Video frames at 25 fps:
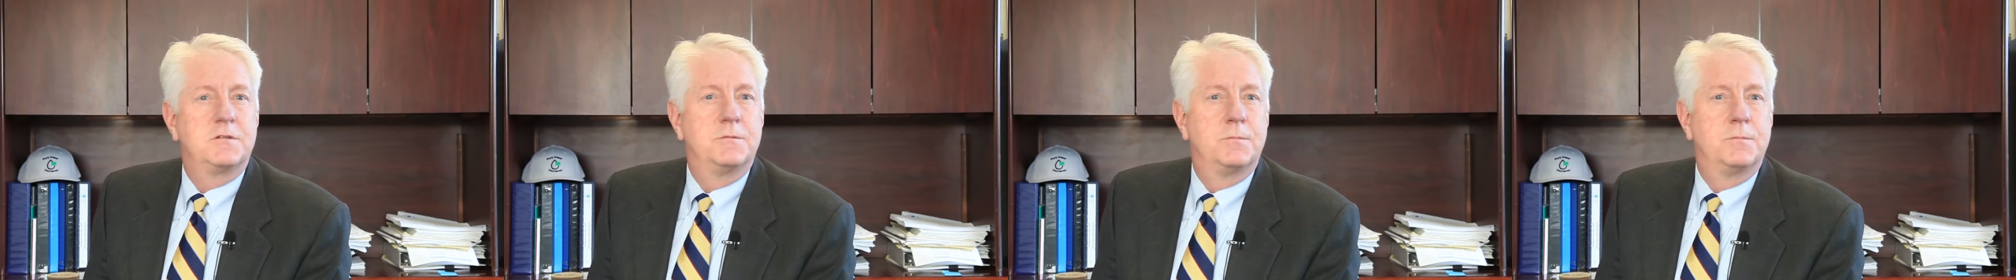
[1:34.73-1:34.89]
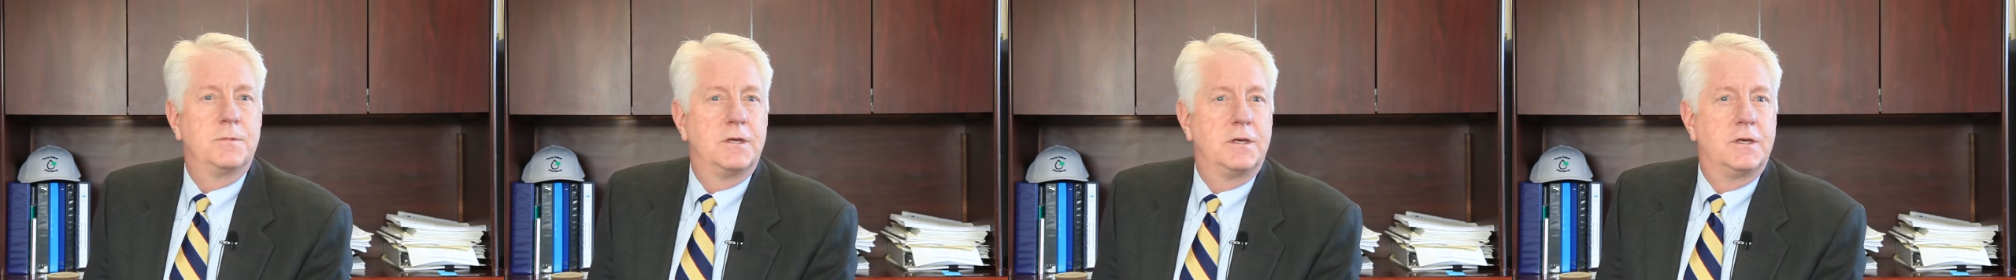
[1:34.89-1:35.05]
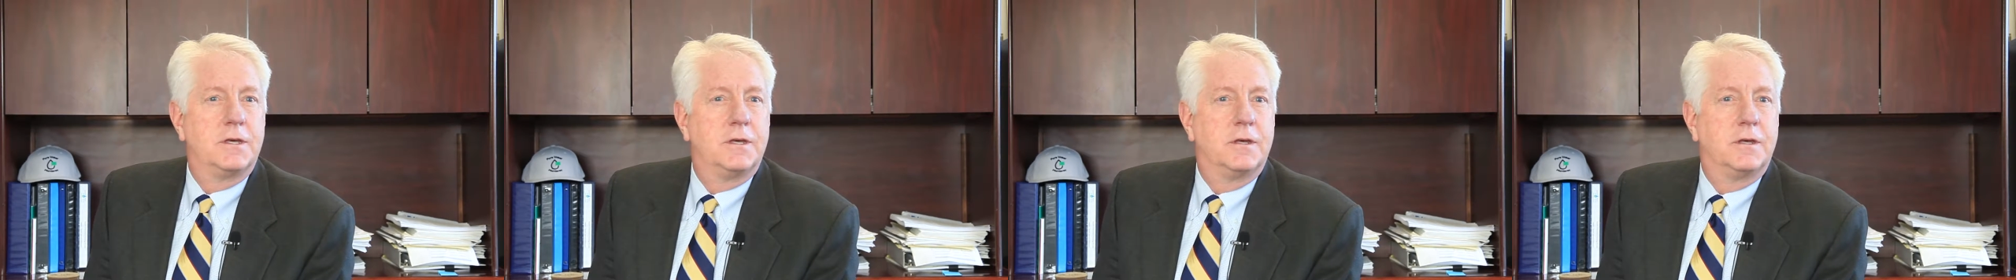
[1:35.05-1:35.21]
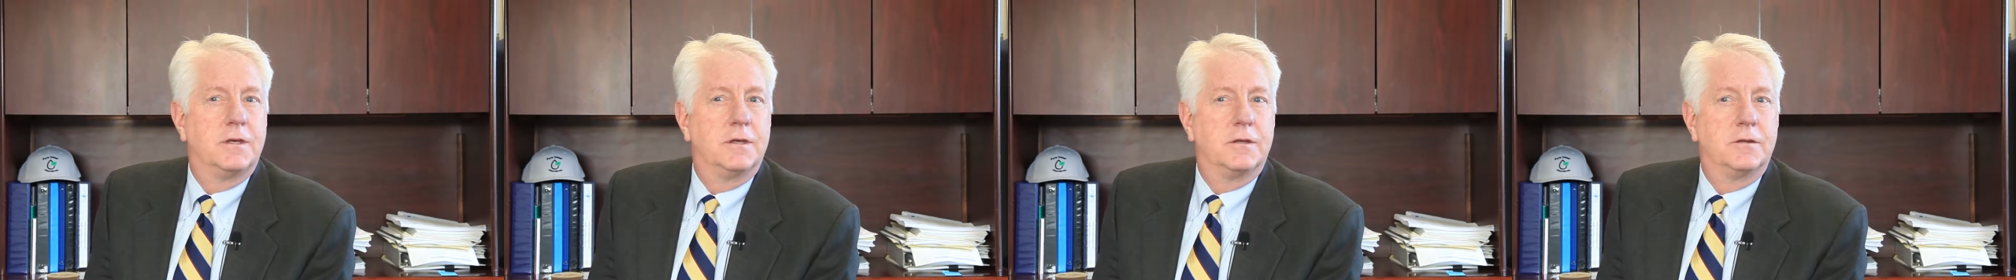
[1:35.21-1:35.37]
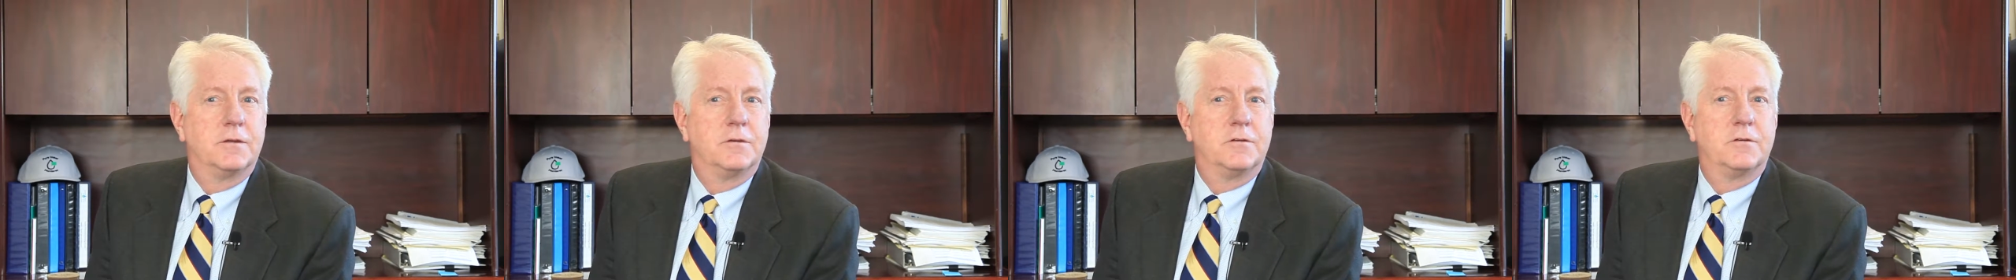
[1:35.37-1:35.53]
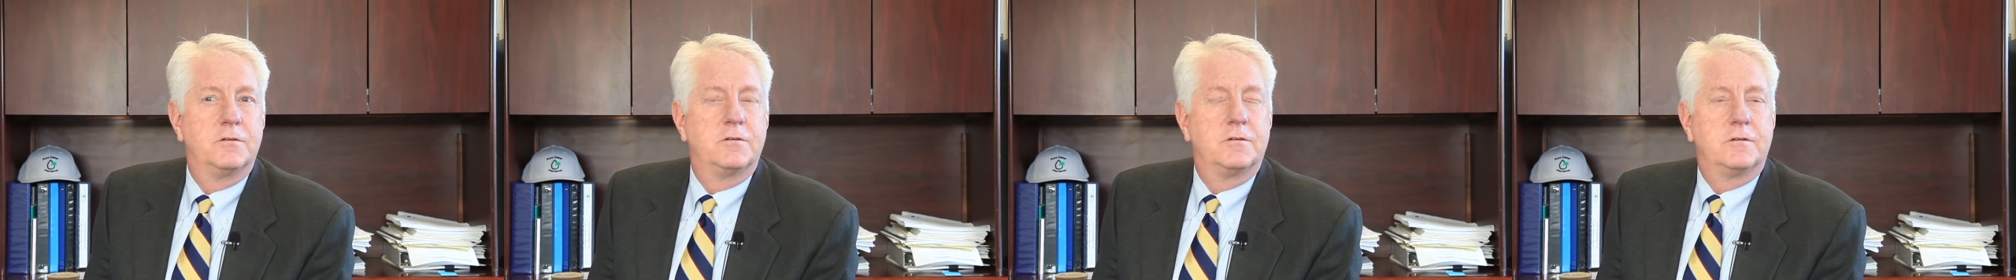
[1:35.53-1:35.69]
to me
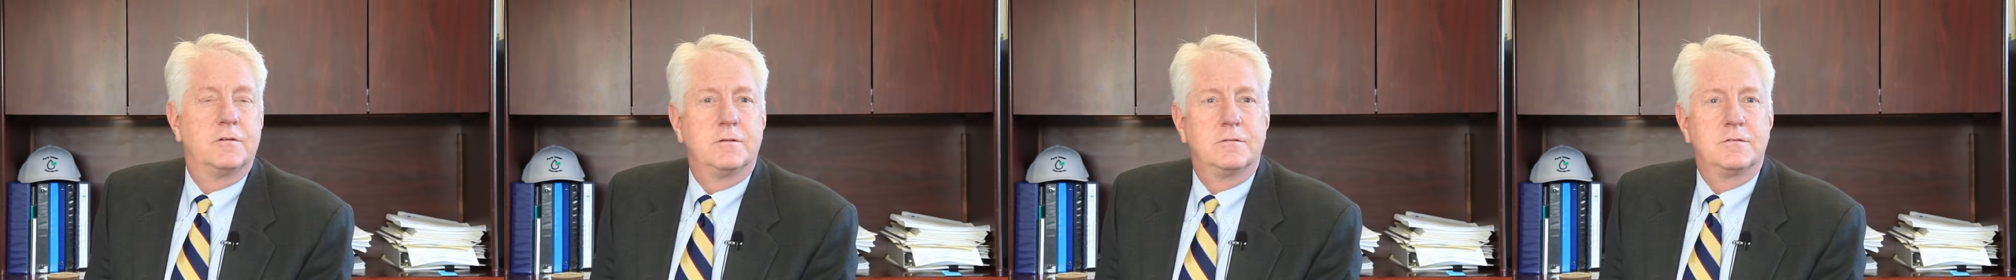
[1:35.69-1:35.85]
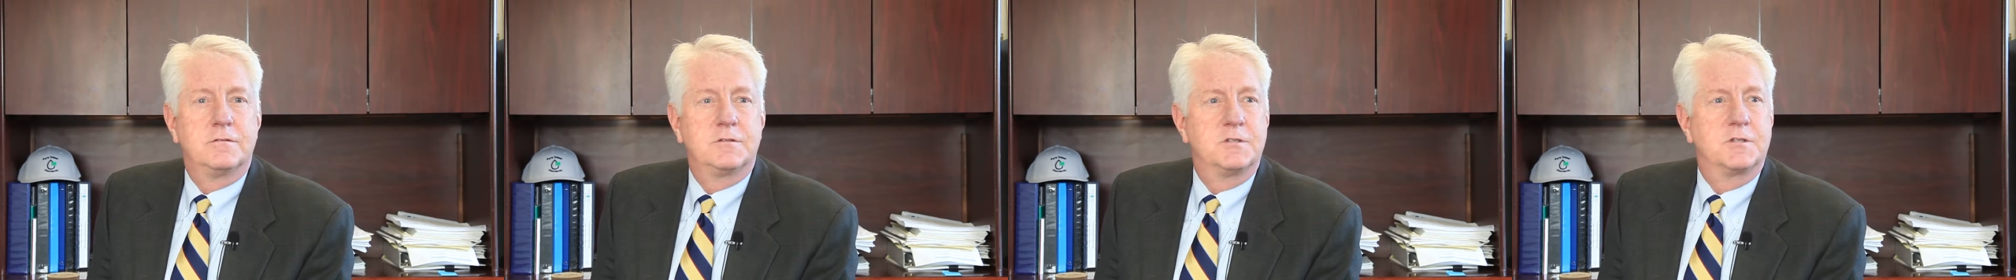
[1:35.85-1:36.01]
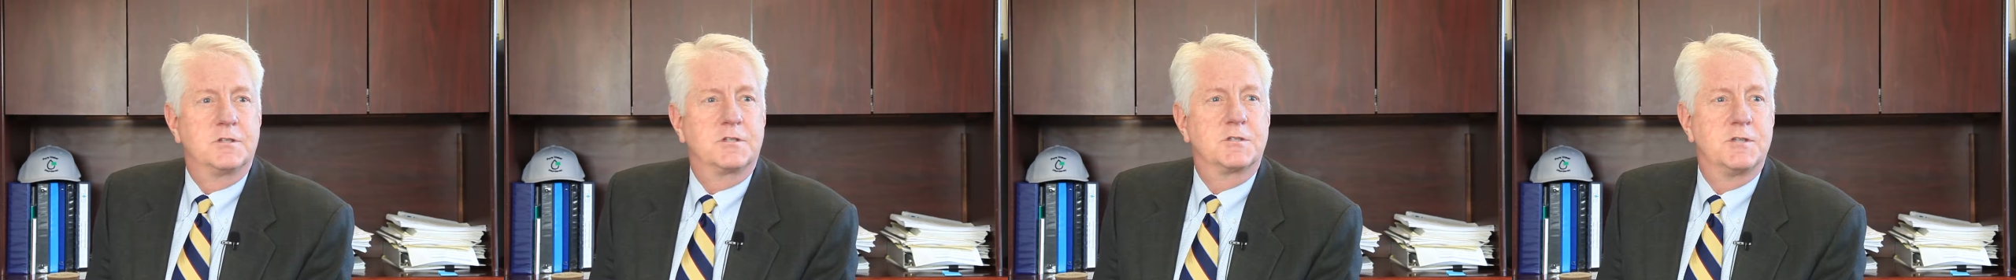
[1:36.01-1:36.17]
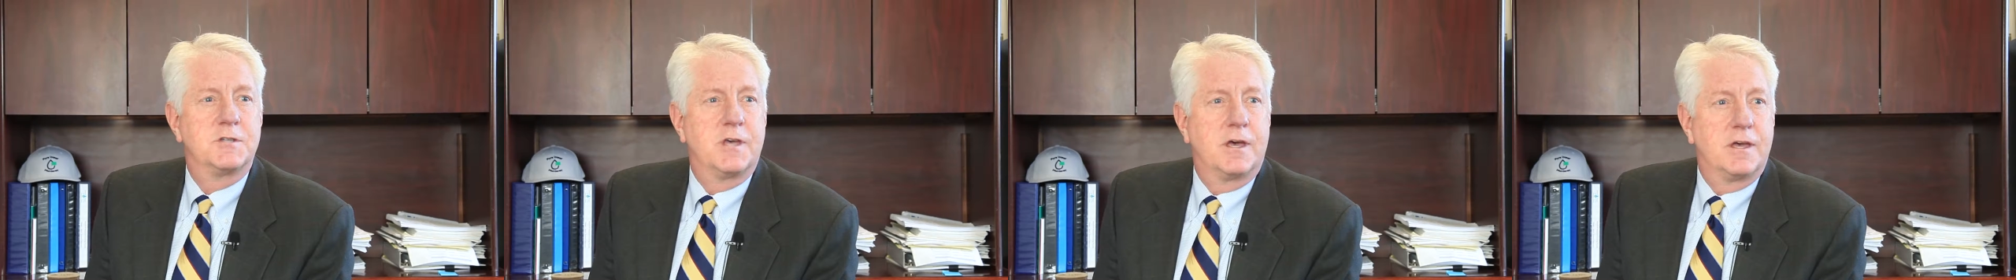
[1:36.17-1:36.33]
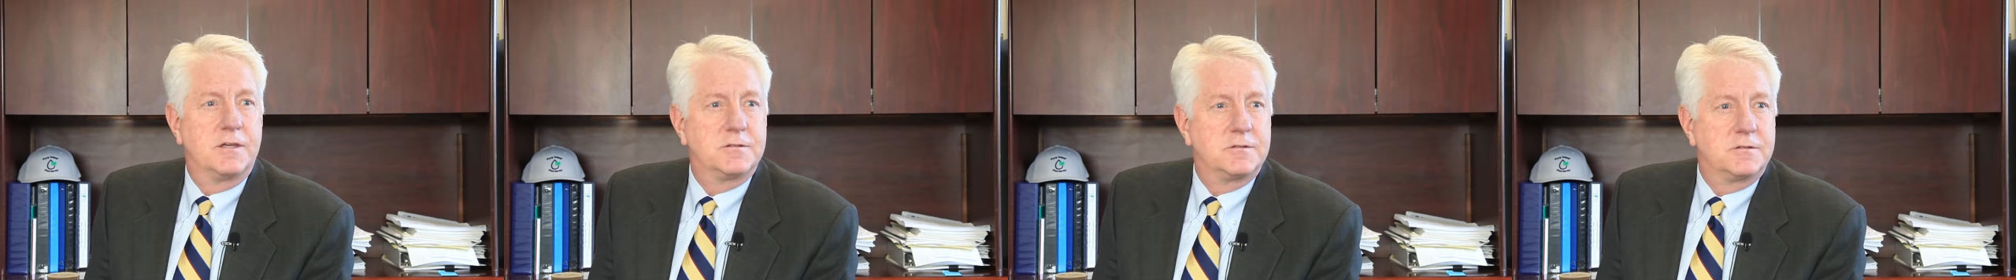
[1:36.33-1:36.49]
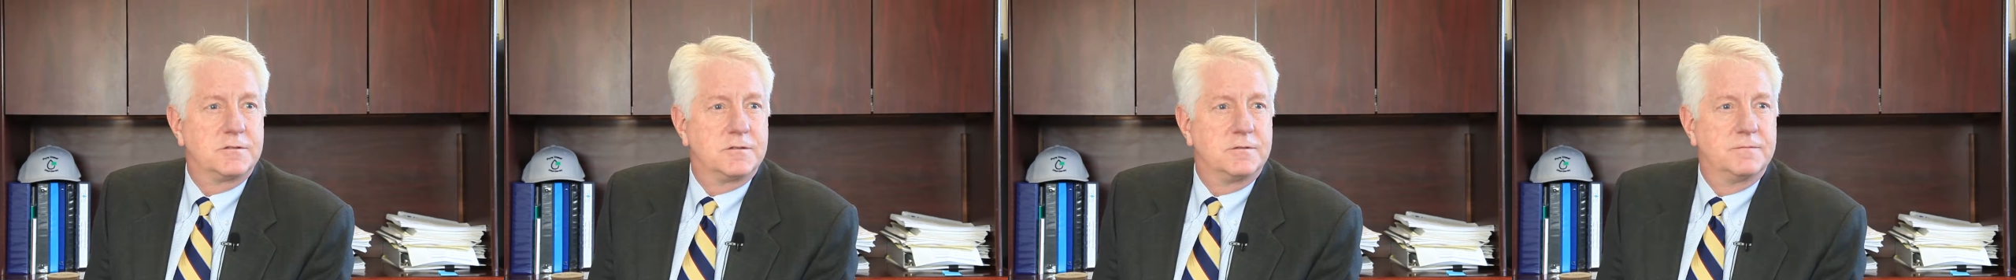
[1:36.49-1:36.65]
is
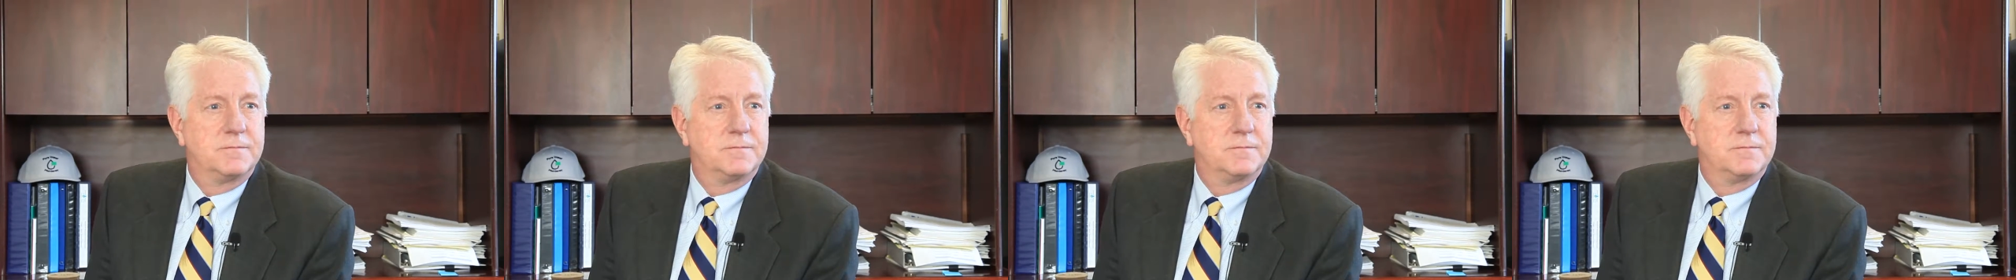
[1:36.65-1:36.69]
success.